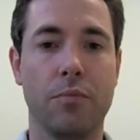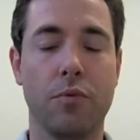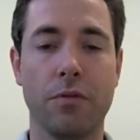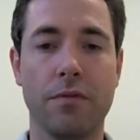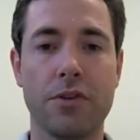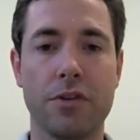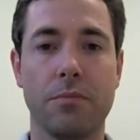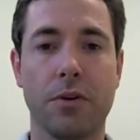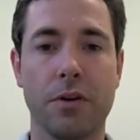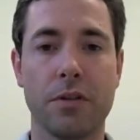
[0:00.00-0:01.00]
poor vision
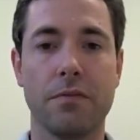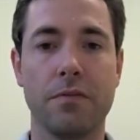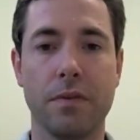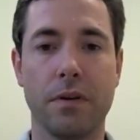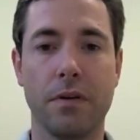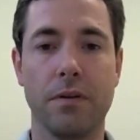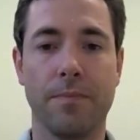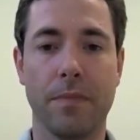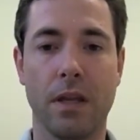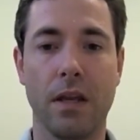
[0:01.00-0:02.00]
because of
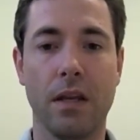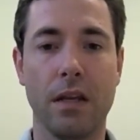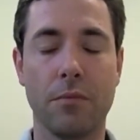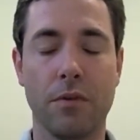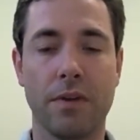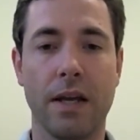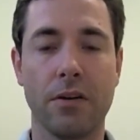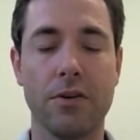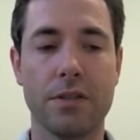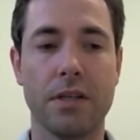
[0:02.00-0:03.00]
any number of
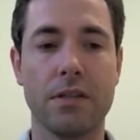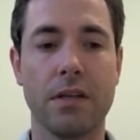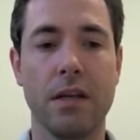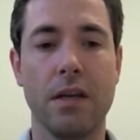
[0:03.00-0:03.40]
diagnoses,